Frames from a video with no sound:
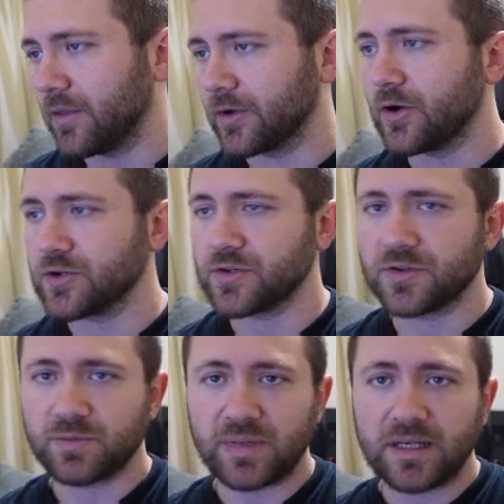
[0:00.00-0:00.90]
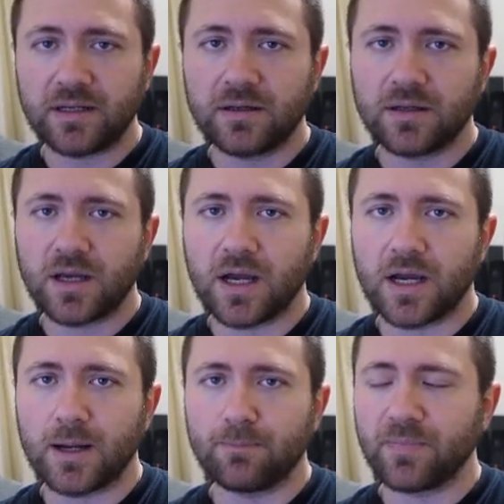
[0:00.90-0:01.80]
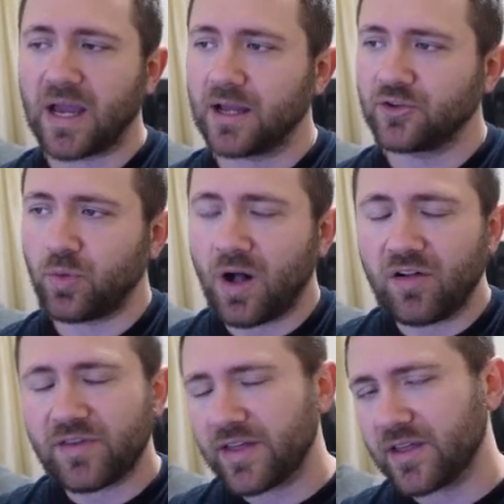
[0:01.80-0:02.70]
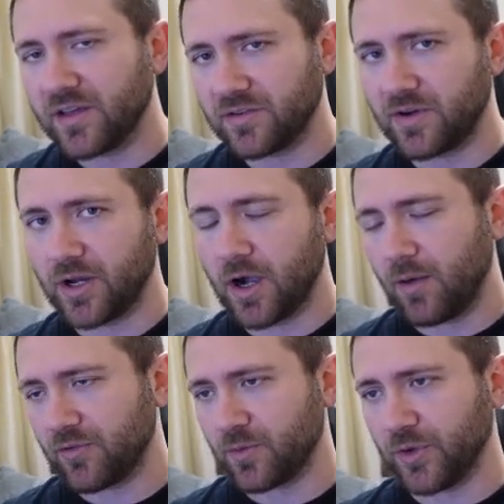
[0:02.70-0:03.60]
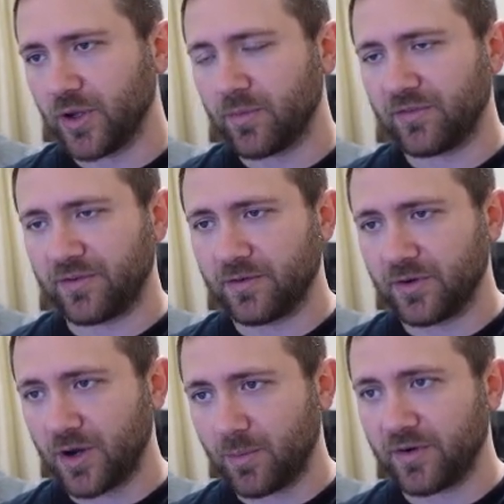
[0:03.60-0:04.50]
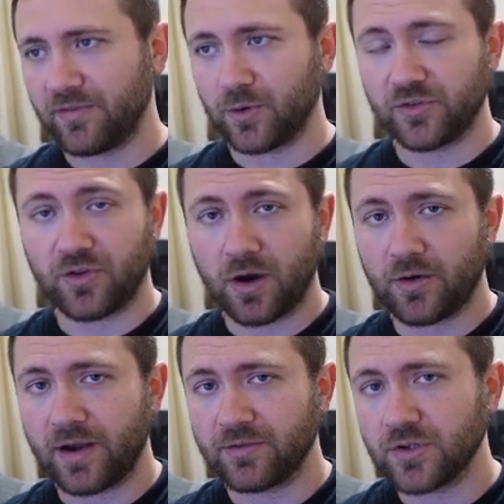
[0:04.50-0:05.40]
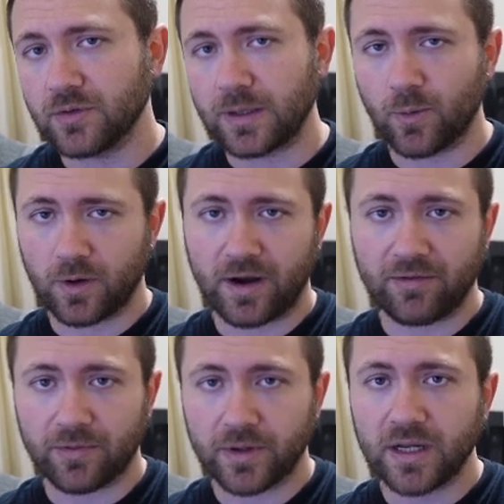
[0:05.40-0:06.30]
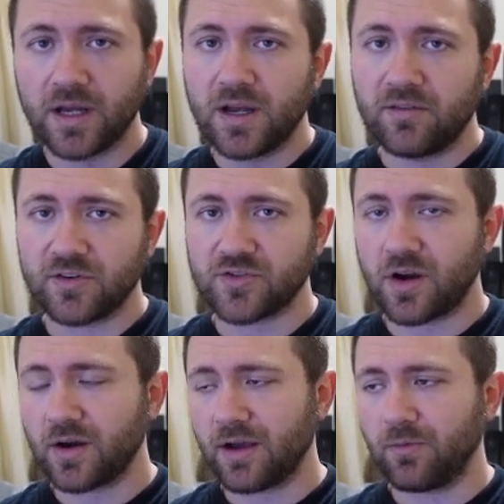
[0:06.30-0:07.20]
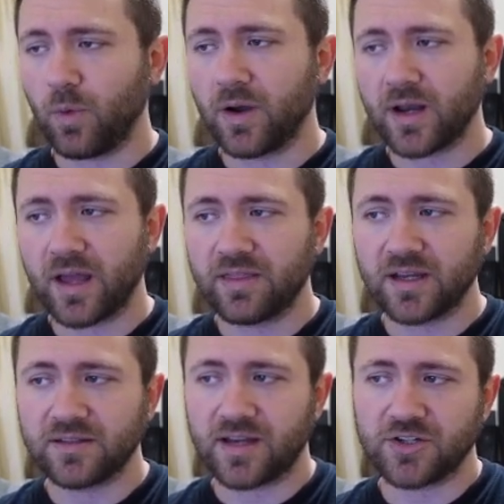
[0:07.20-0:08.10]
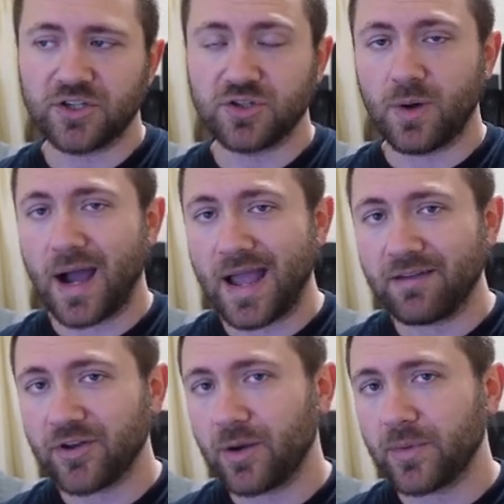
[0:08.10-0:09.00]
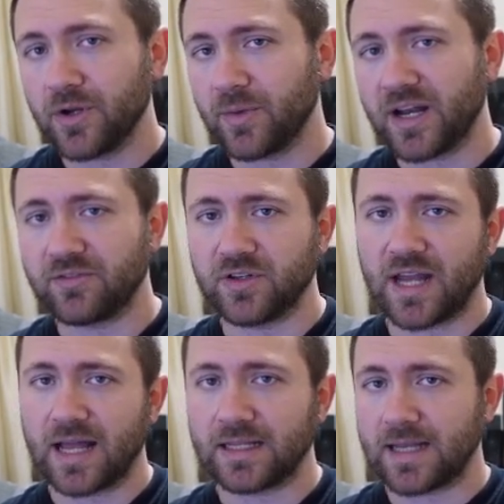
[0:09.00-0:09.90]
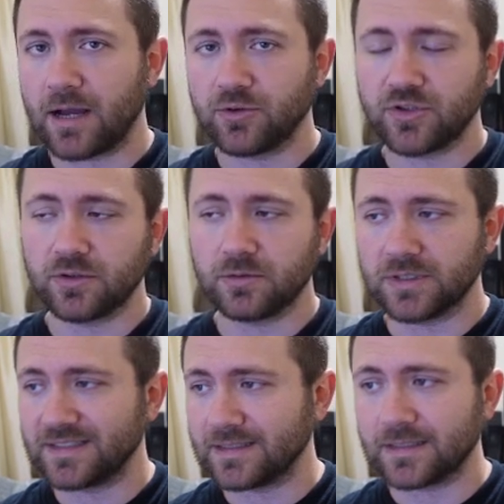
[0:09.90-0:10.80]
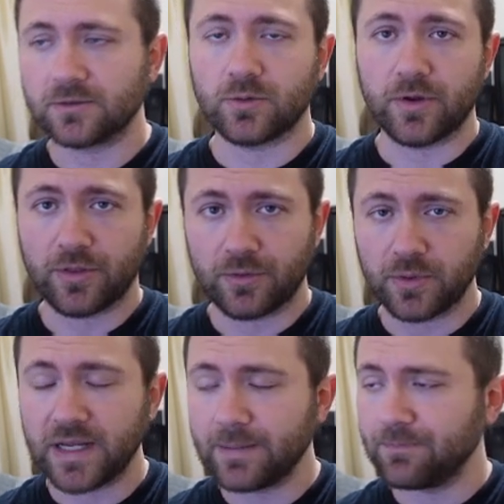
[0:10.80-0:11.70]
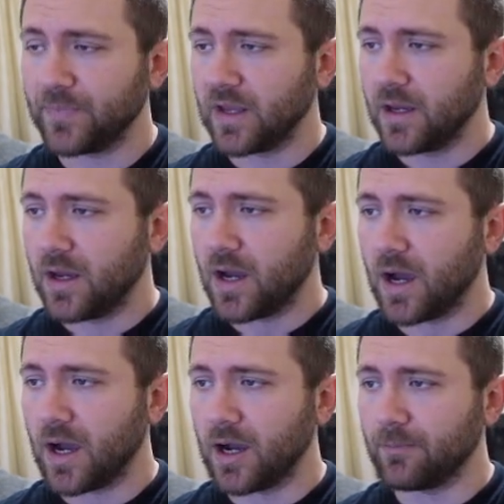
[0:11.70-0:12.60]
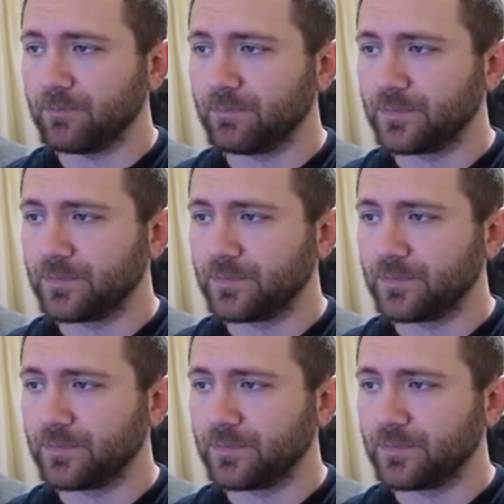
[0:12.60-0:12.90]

cursor speed, 12, I think, is a very comfortable number for StarCraft II and WarCraft III. For StarCraft I, I think it's actually too high of a number. You might have to dial it down to a 6 or a 3. I'm